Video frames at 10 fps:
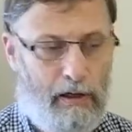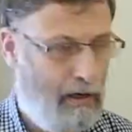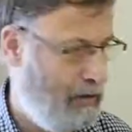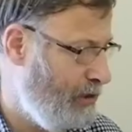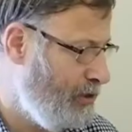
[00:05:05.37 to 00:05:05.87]

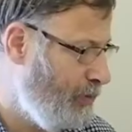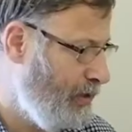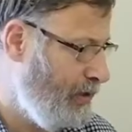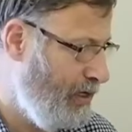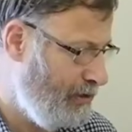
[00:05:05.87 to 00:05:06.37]
And I said, well,
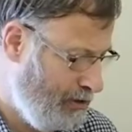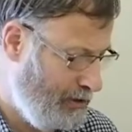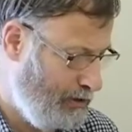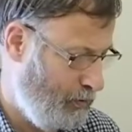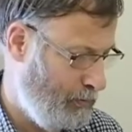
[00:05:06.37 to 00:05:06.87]
the lens
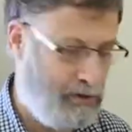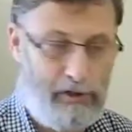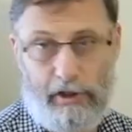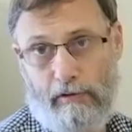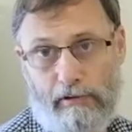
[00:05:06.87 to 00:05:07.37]
is almost
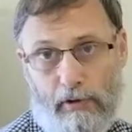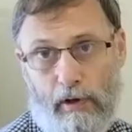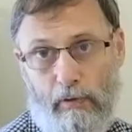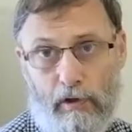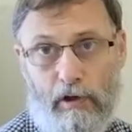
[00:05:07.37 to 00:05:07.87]
new, so I
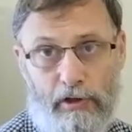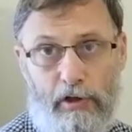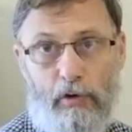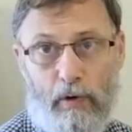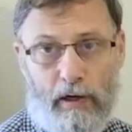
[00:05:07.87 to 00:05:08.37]
want a
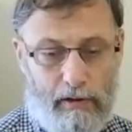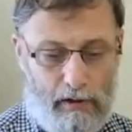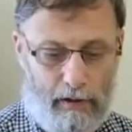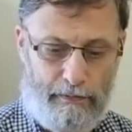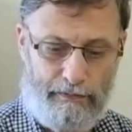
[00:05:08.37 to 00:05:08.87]
new one.
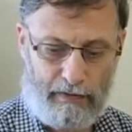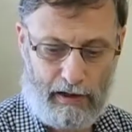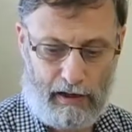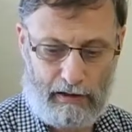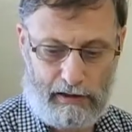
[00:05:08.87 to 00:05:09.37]

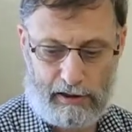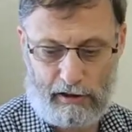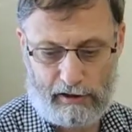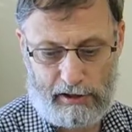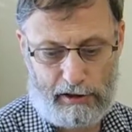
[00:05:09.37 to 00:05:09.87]
And he said,
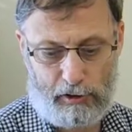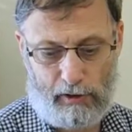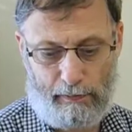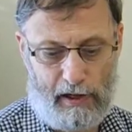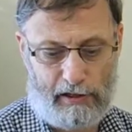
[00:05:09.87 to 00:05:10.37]
I'll send you the
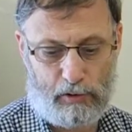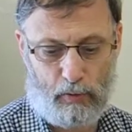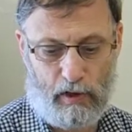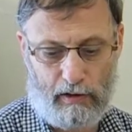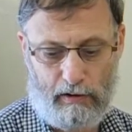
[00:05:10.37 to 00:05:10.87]
best
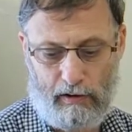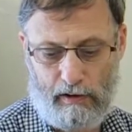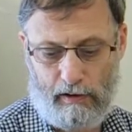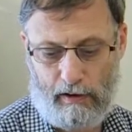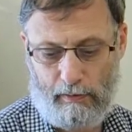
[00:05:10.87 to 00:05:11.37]
one
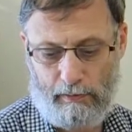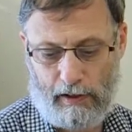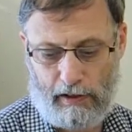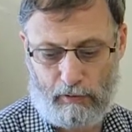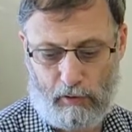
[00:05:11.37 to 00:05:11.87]

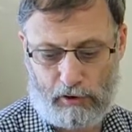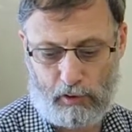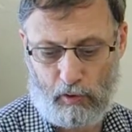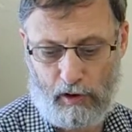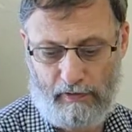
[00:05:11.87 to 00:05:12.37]
but they're all
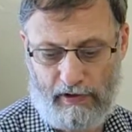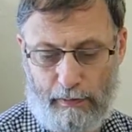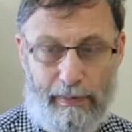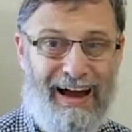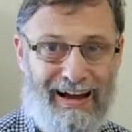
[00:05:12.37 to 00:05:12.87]
sort of in
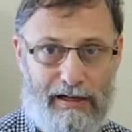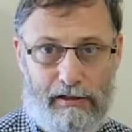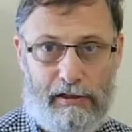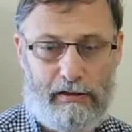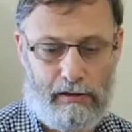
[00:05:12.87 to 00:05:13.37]

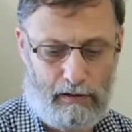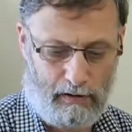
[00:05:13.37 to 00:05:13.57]
bags.